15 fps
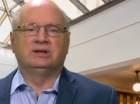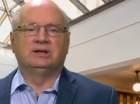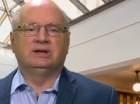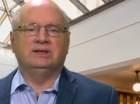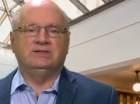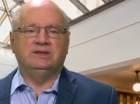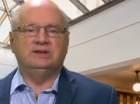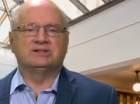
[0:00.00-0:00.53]

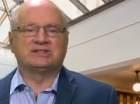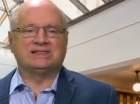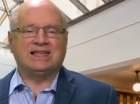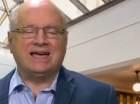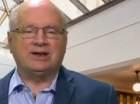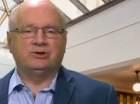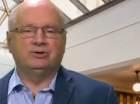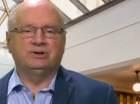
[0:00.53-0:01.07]
in these
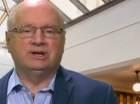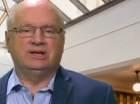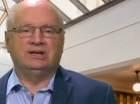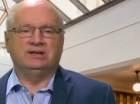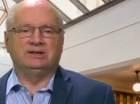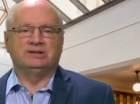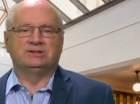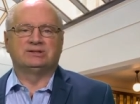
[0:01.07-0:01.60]
latter
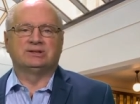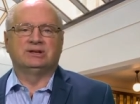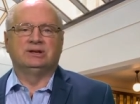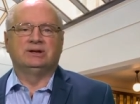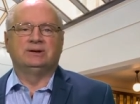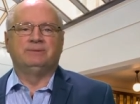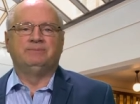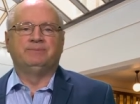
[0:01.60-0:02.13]
days,
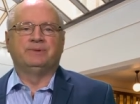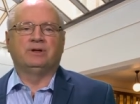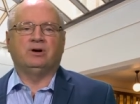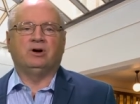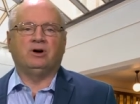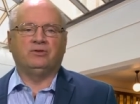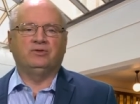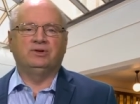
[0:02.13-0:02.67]

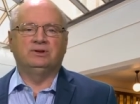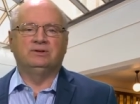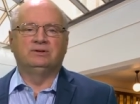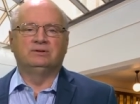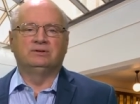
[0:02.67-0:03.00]
often